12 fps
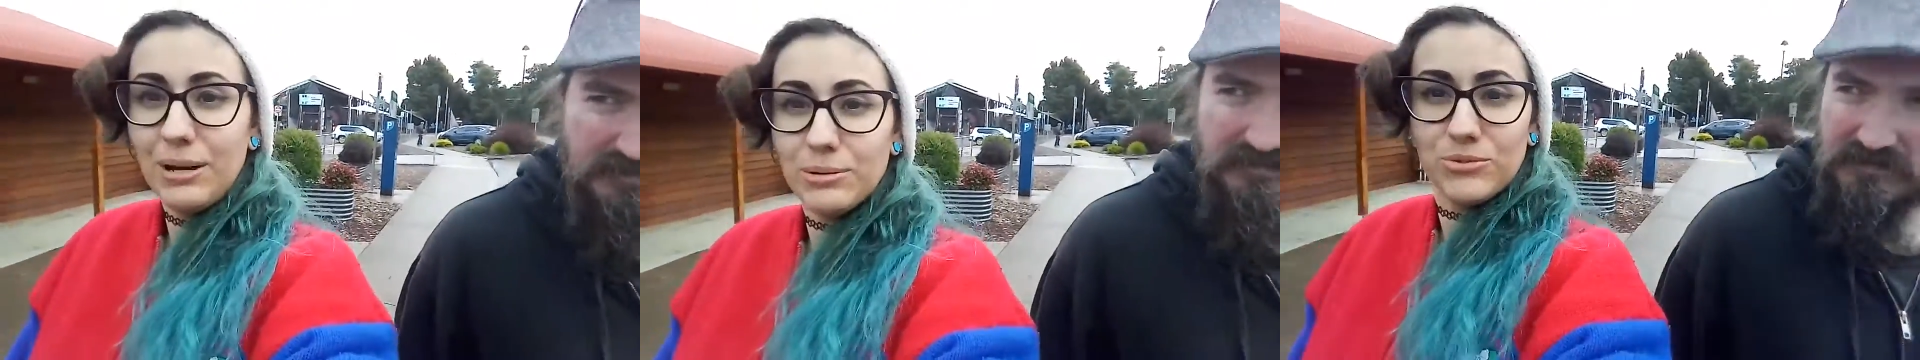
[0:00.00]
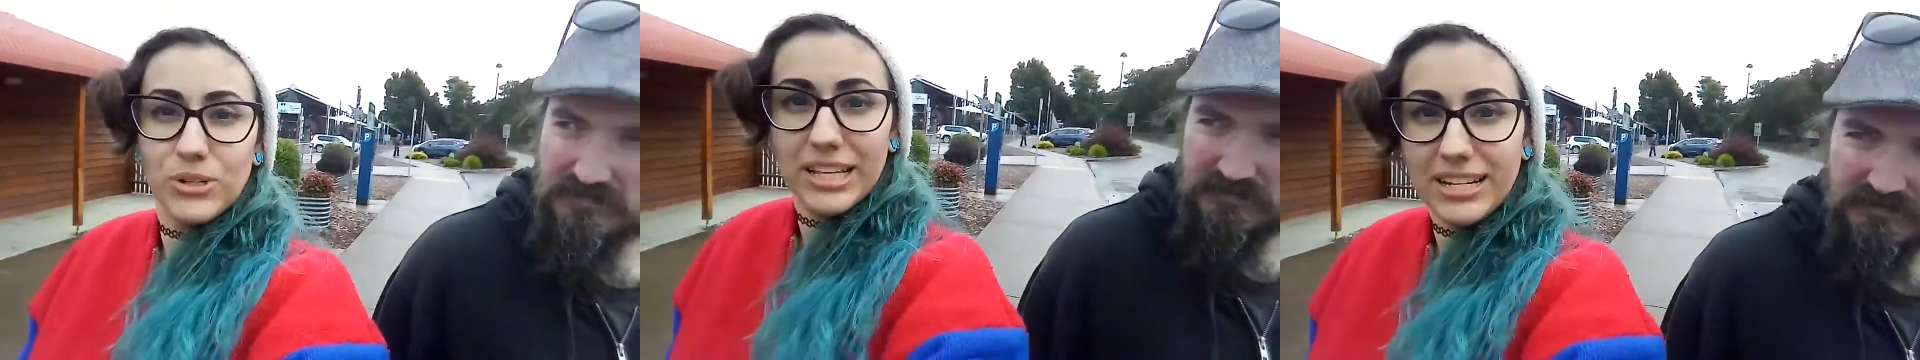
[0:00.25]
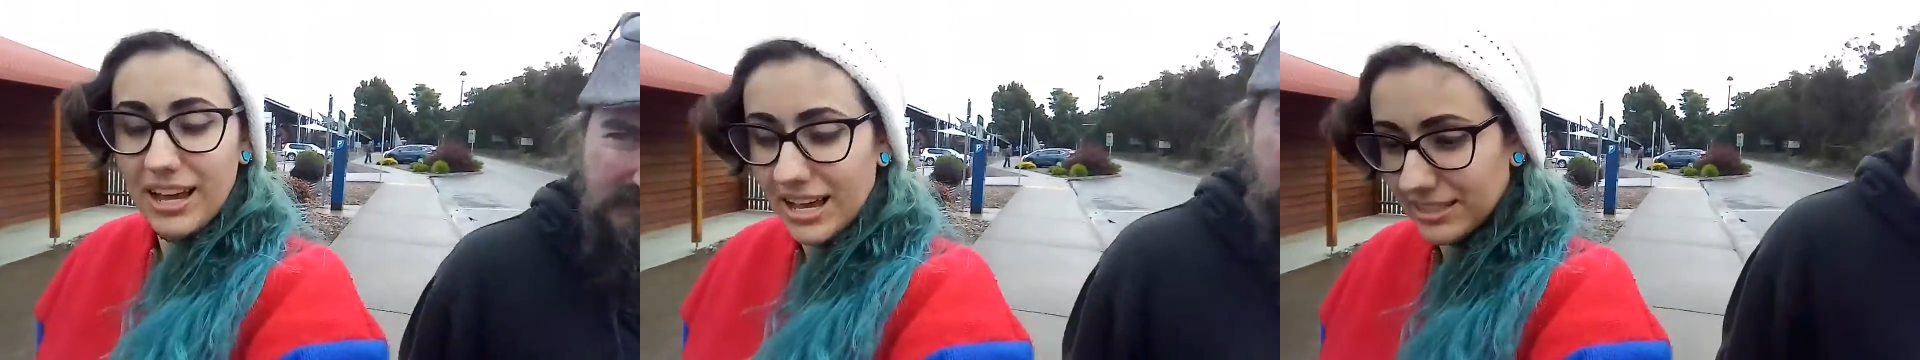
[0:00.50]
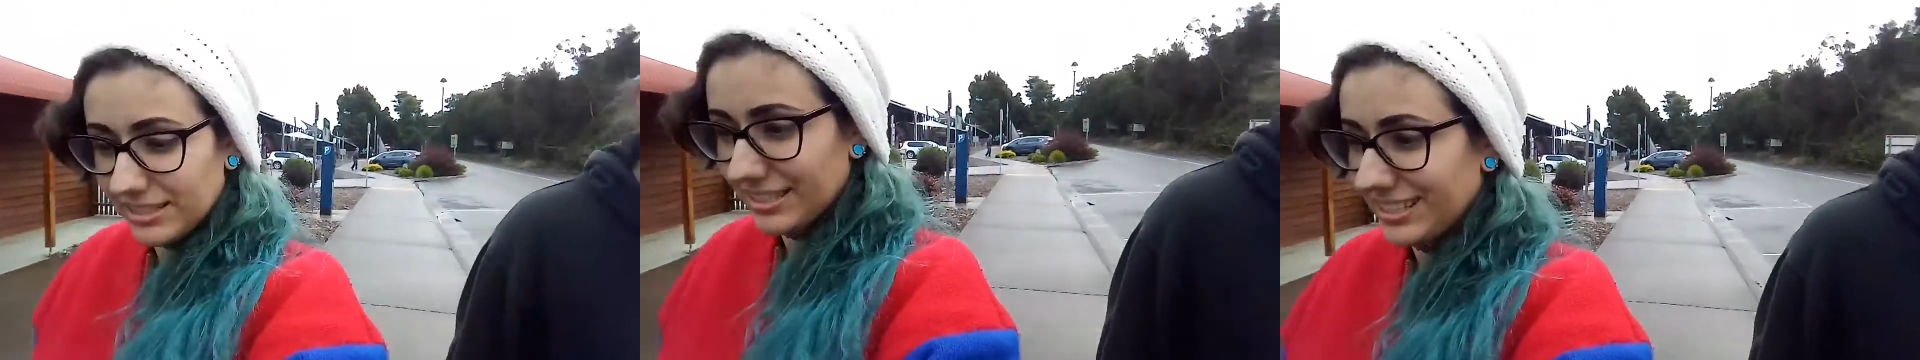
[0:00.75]
That was really
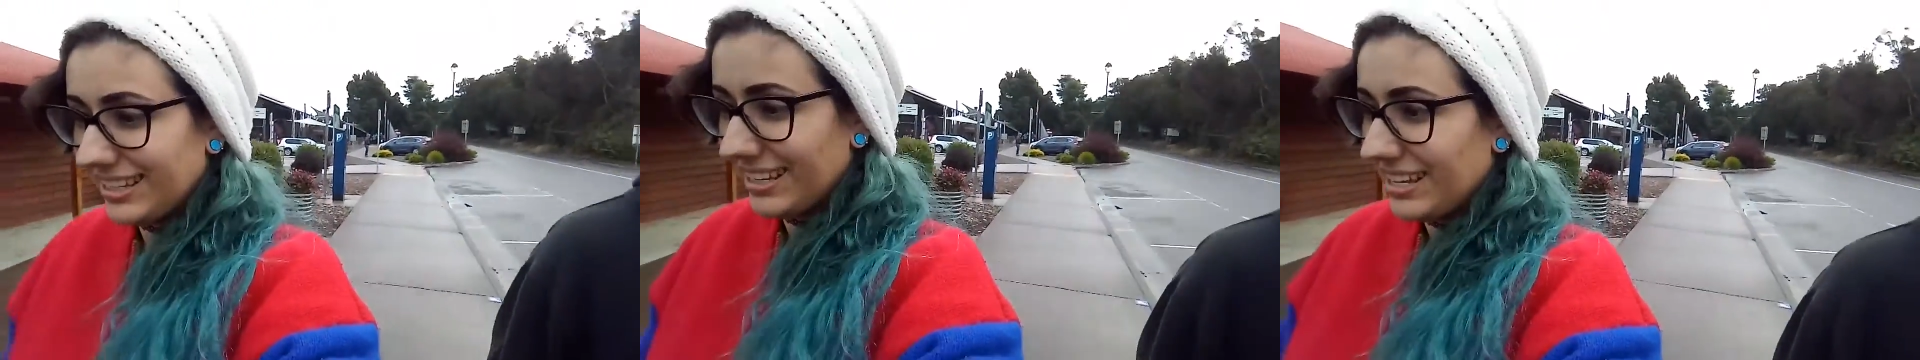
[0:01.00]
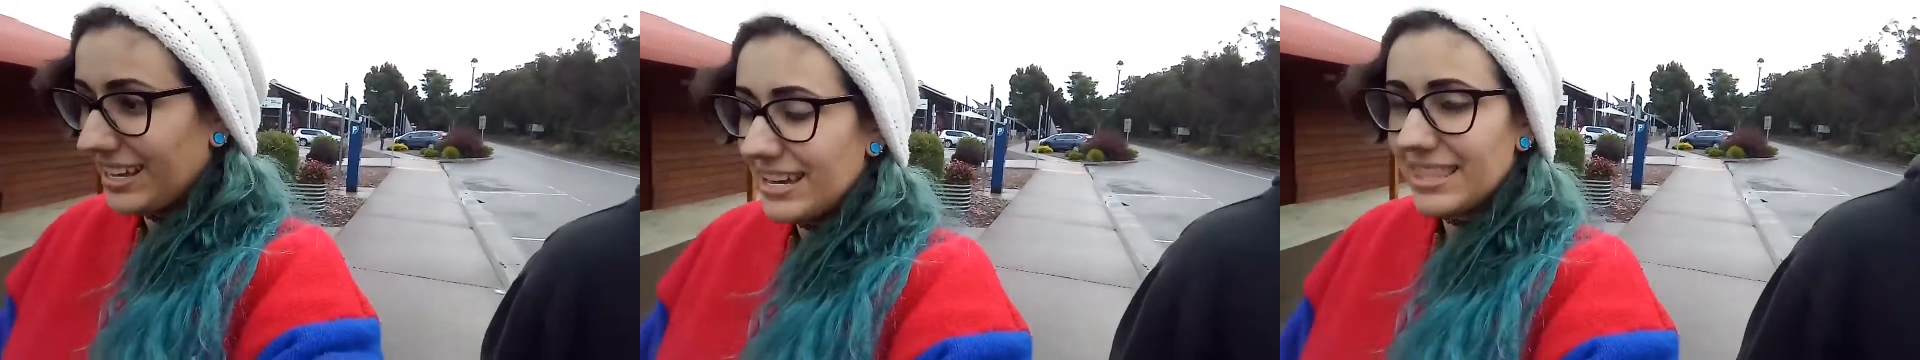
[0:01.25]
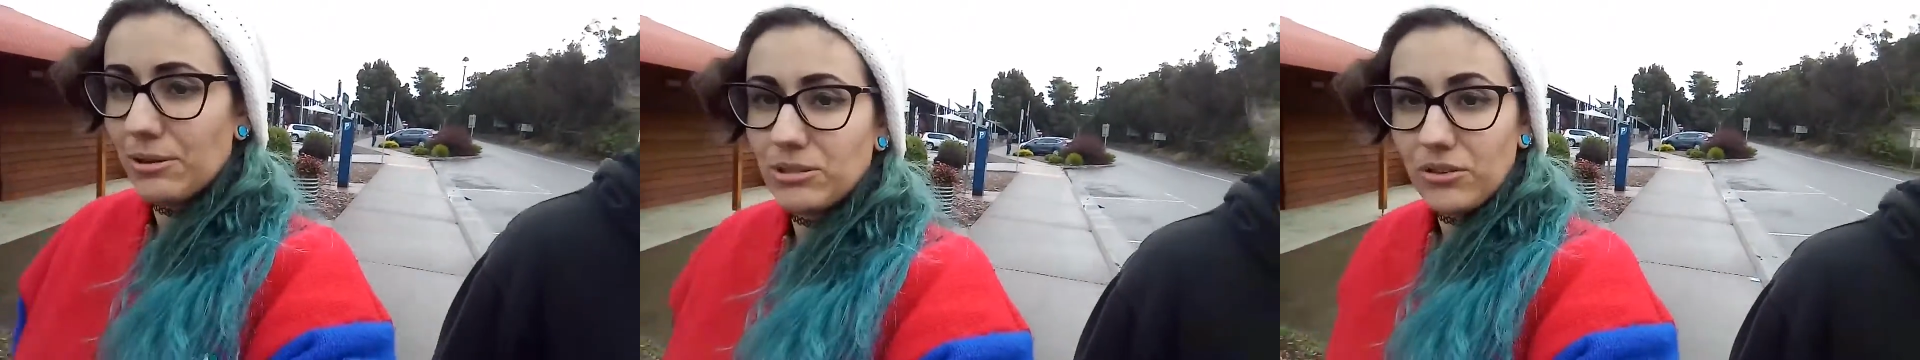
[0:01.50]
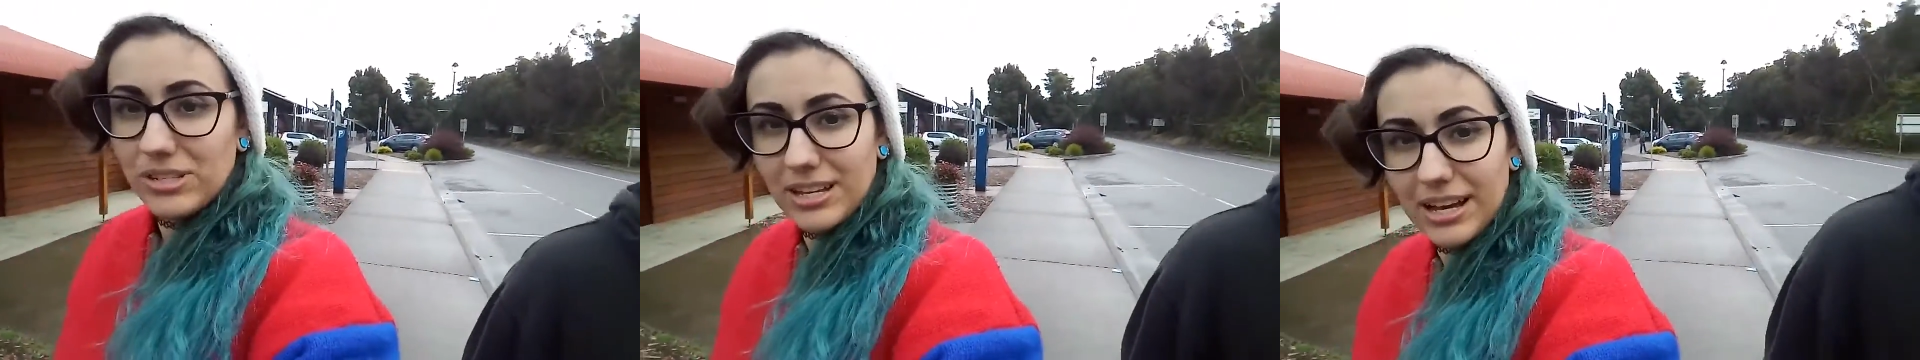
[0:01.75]
nice. There was
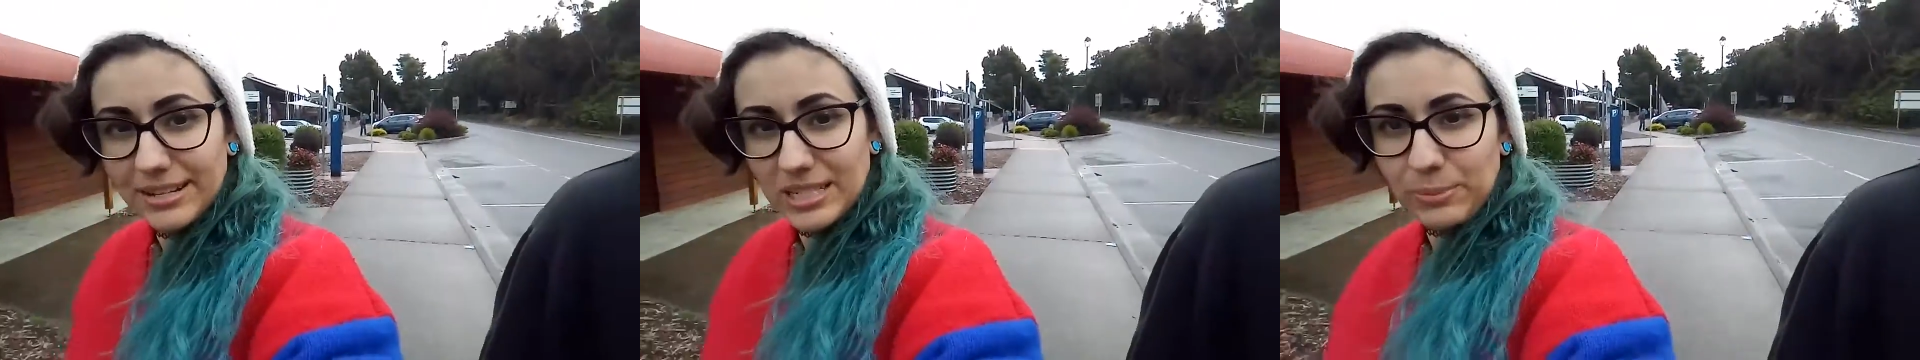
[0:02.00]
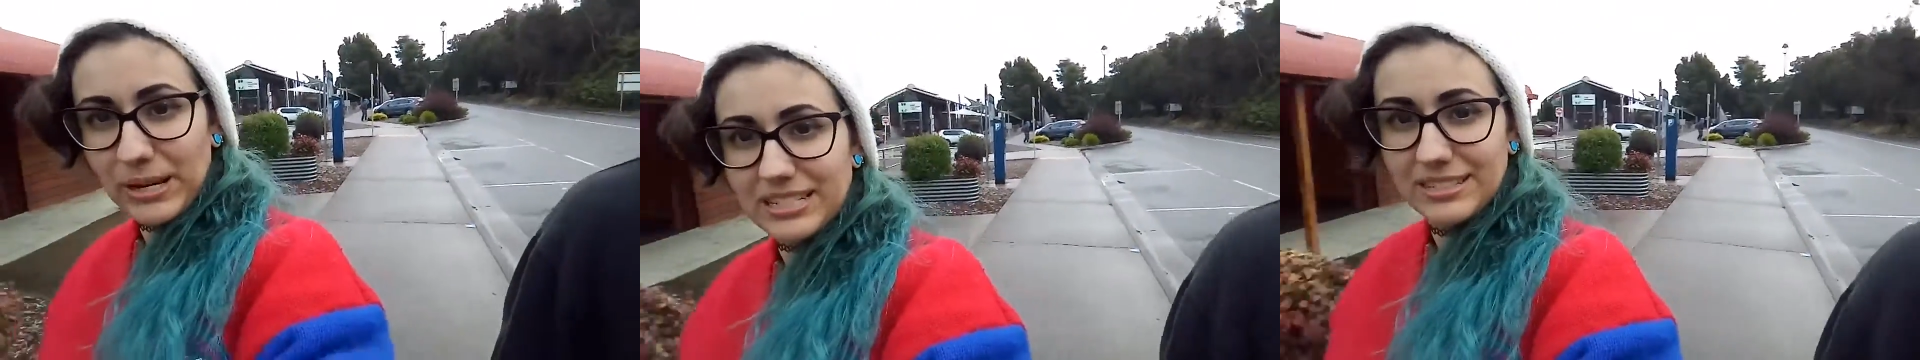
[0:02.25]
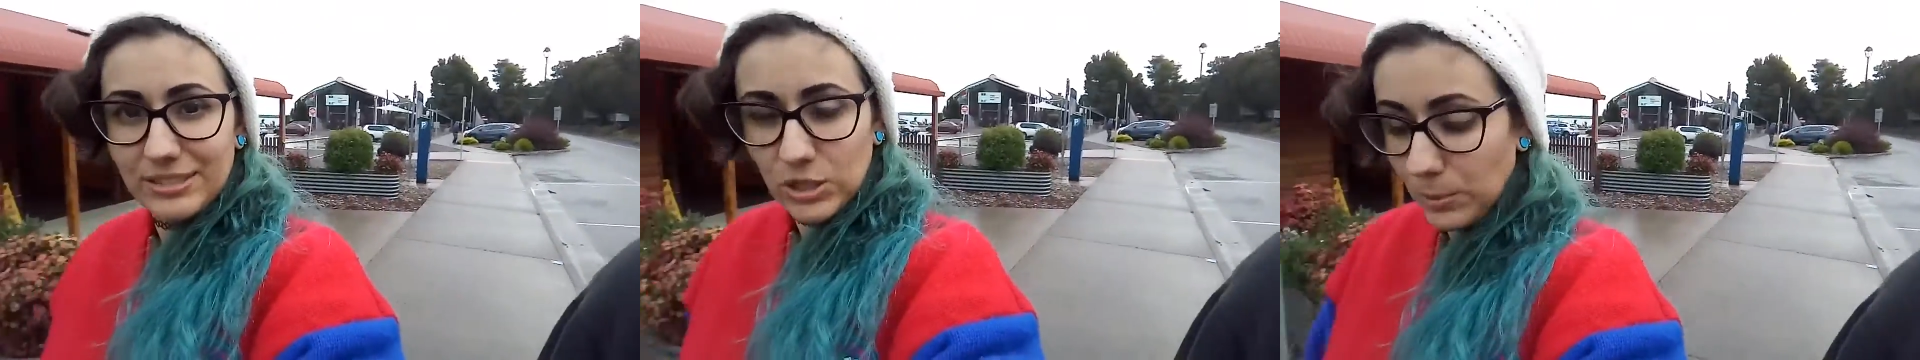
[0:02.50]
all these unexpected